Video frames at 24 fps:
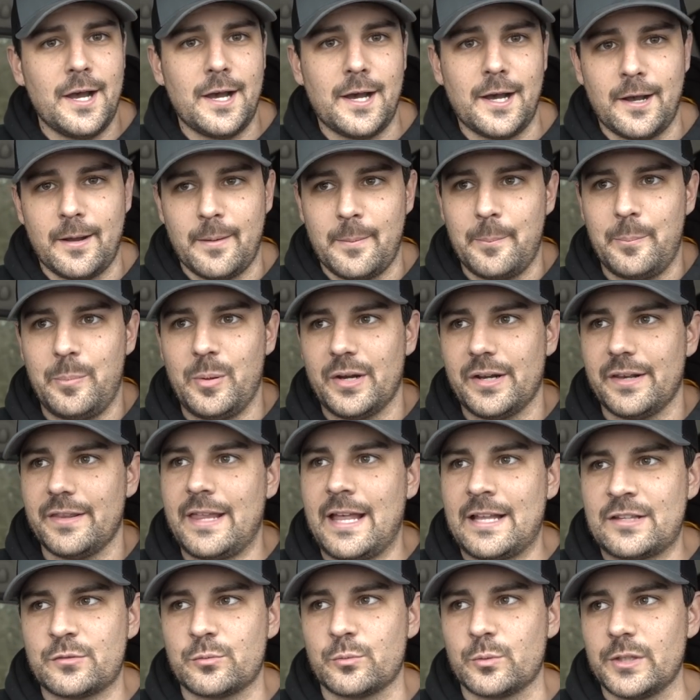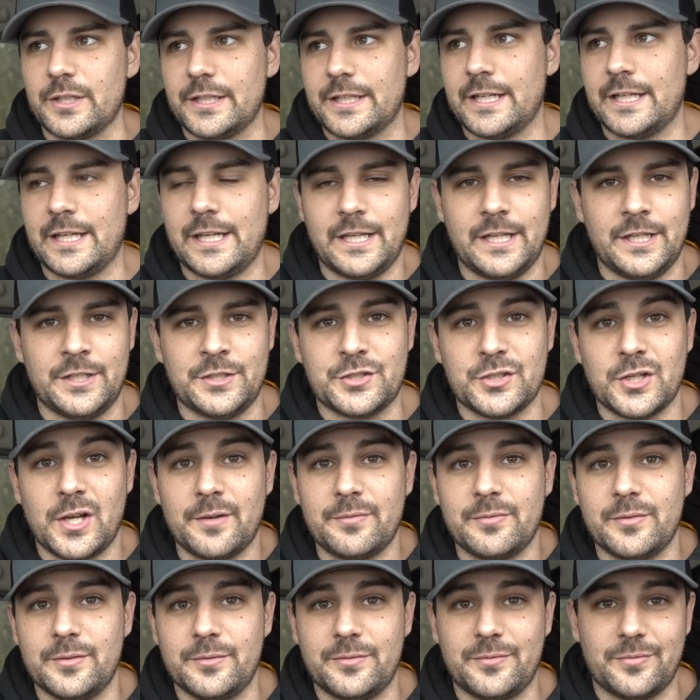Um, but that's really going to hinge
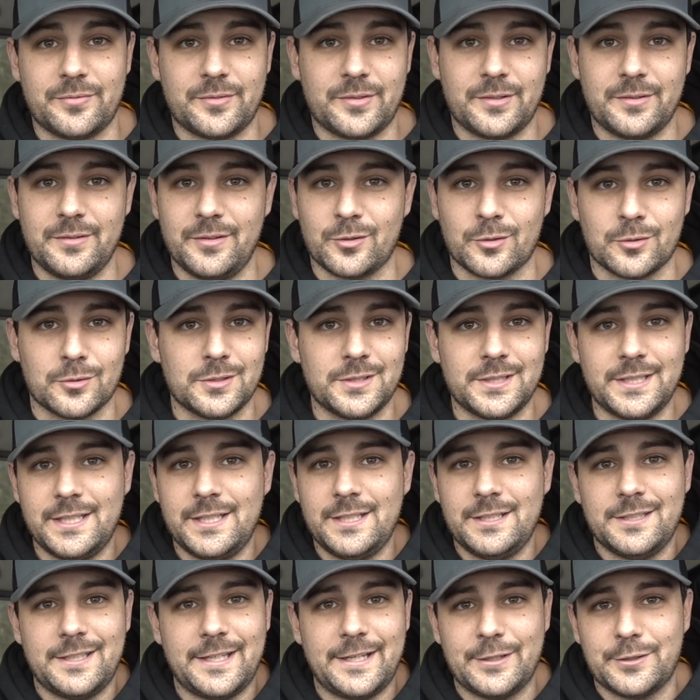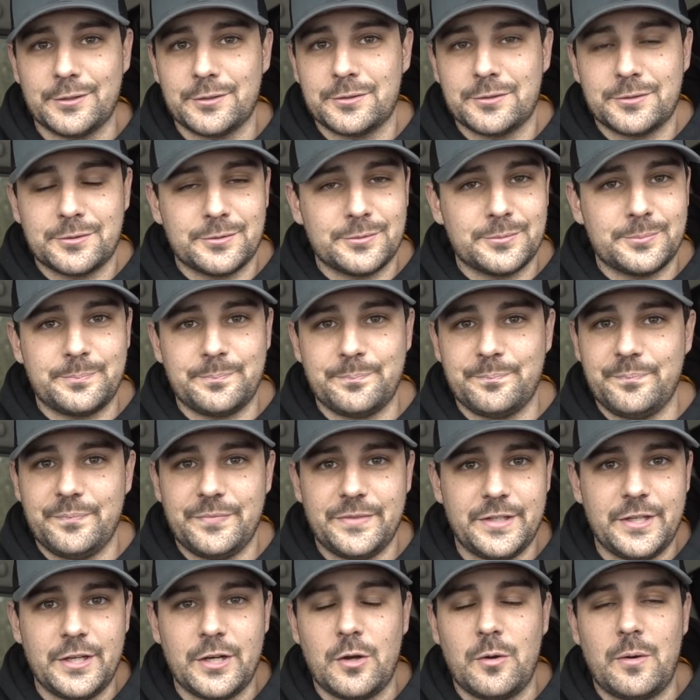off of early, later
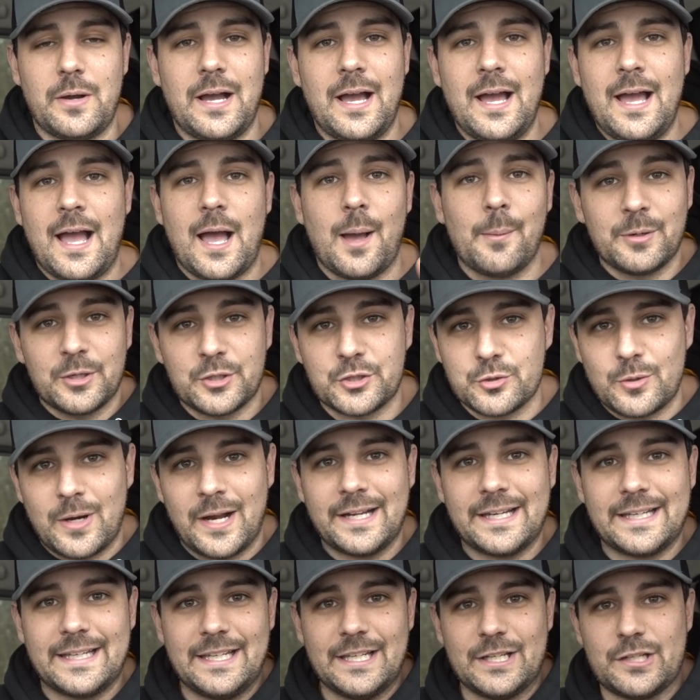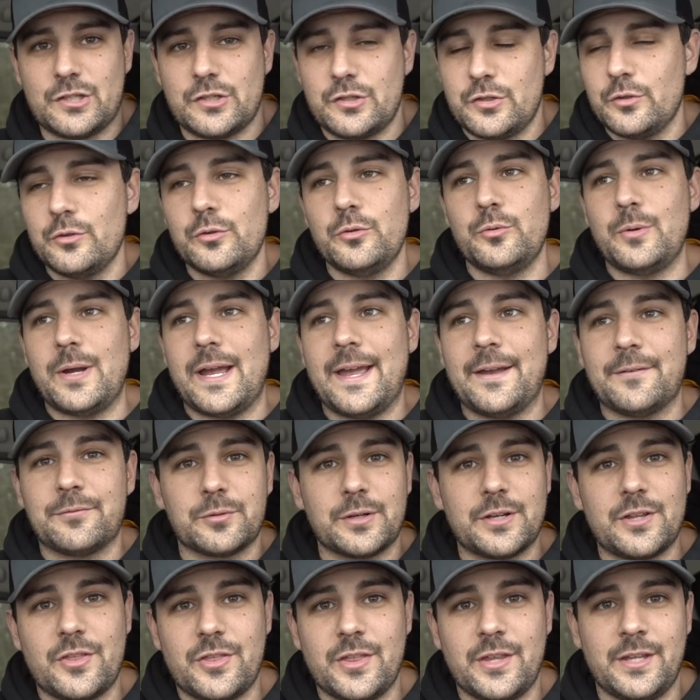you know, I'm going to try to get to
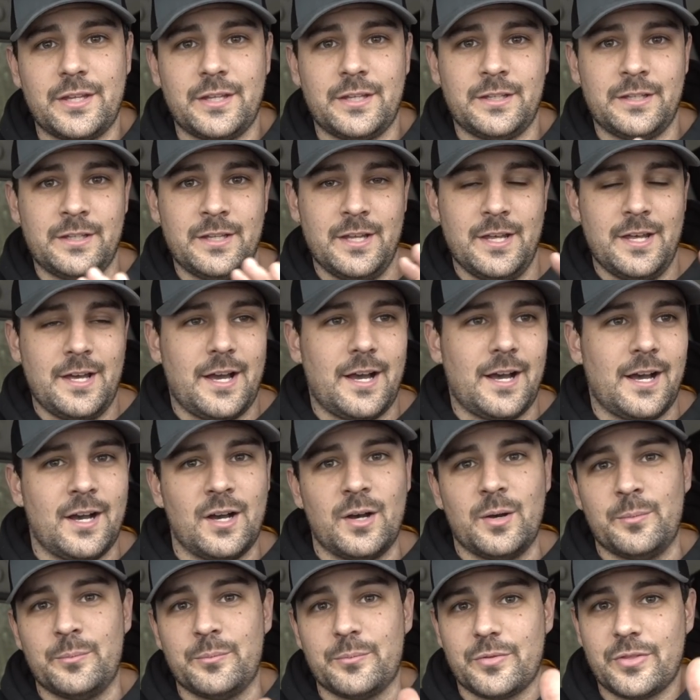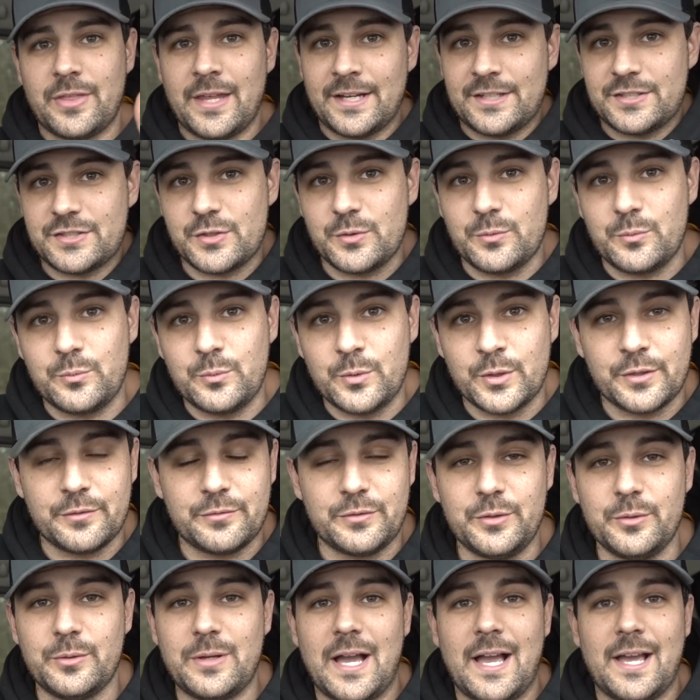everything um, thanks to one of
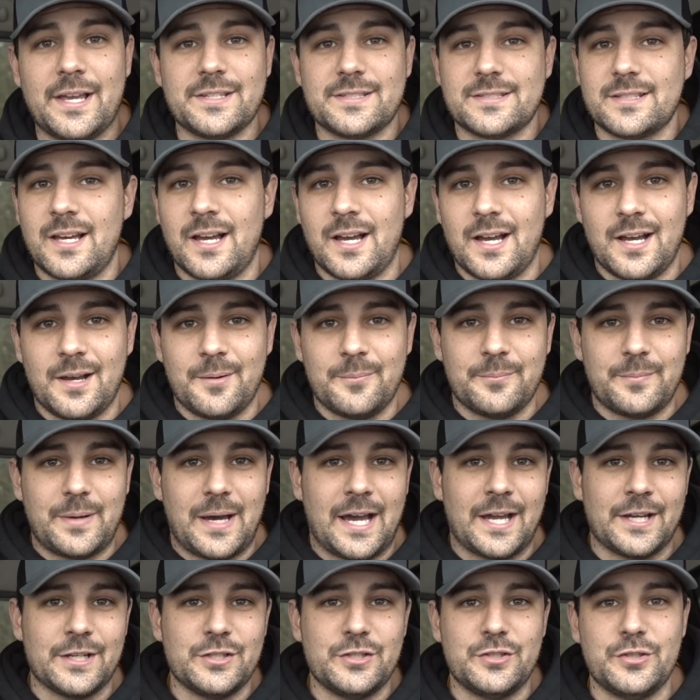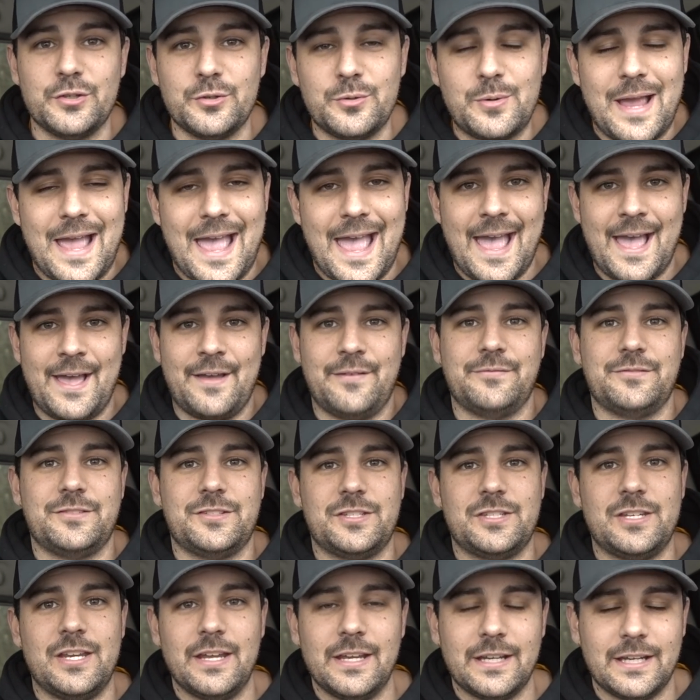you guys. Um, I do have
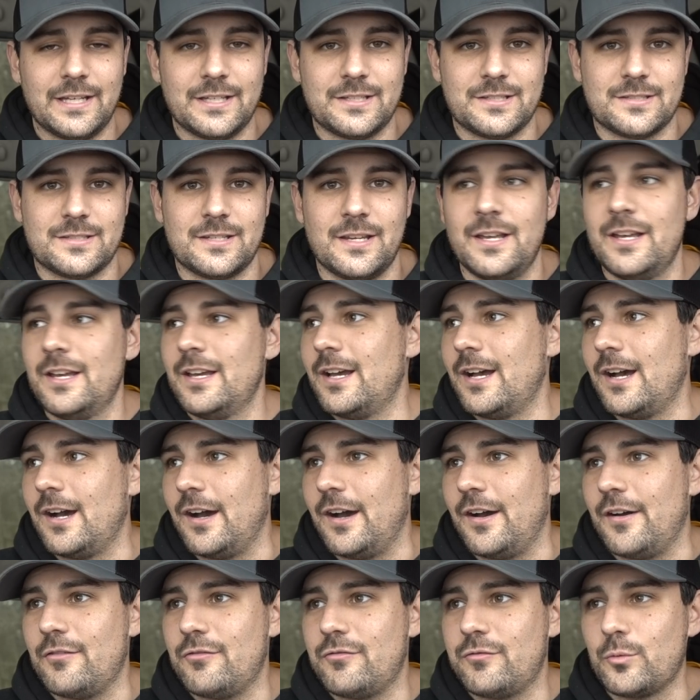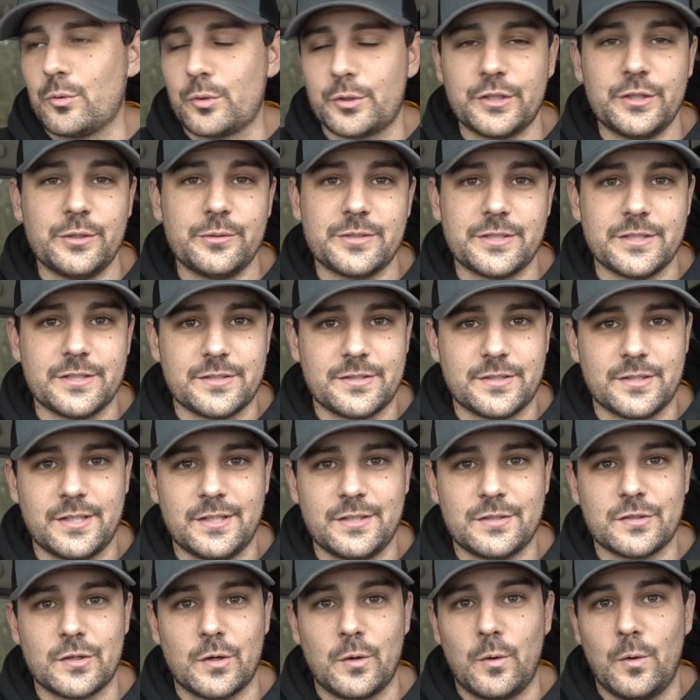tickets uh, for
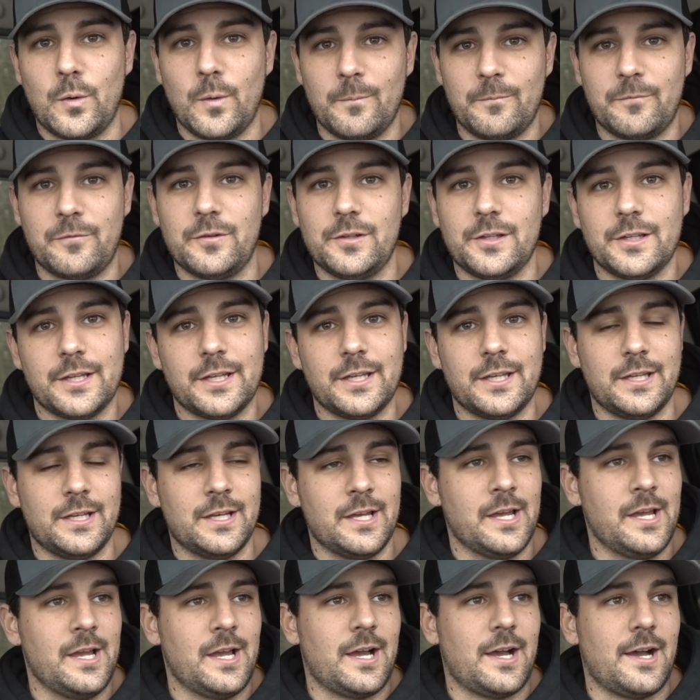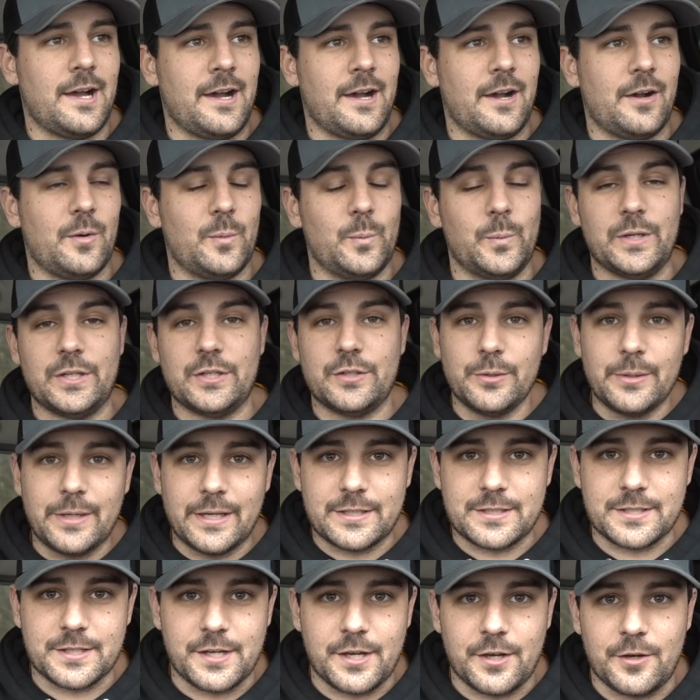UCC, so hopefully uh, we do
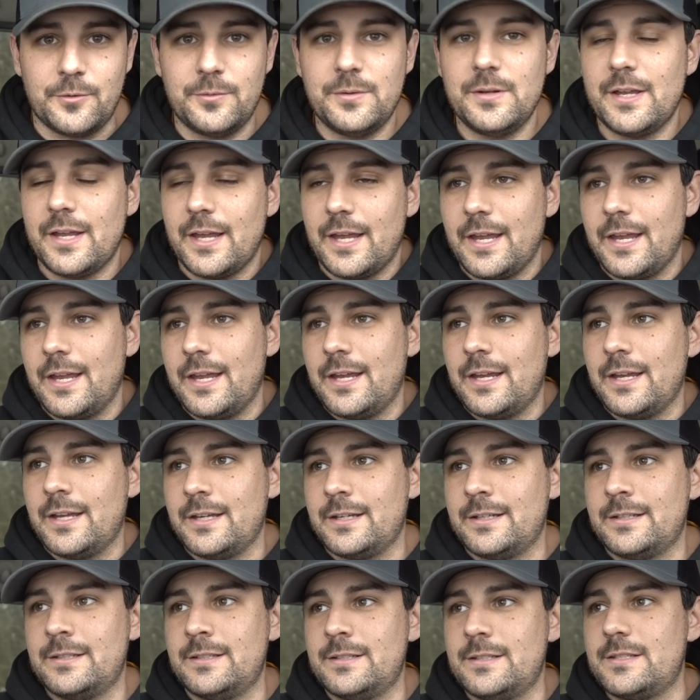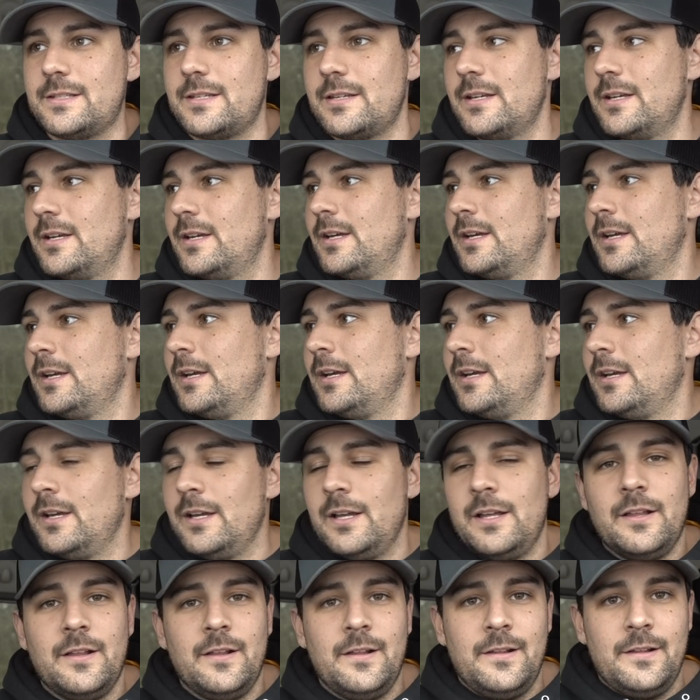get to go. And
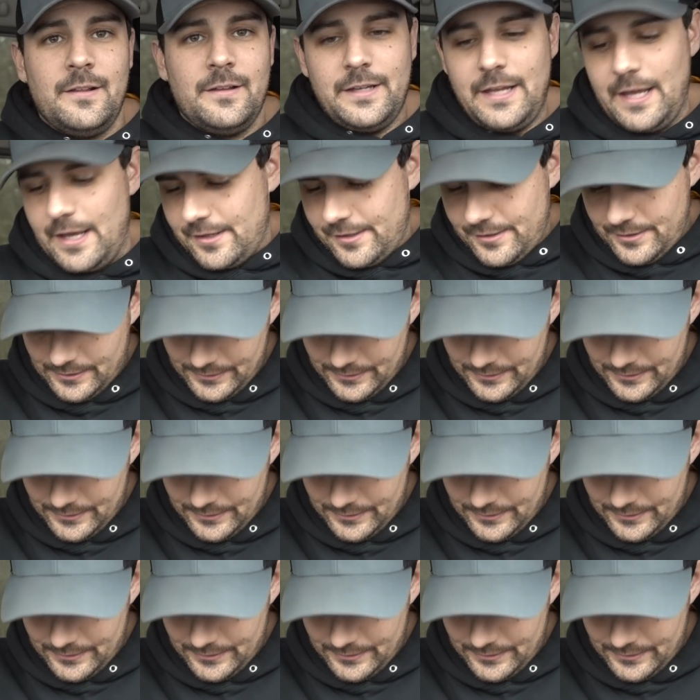yeah,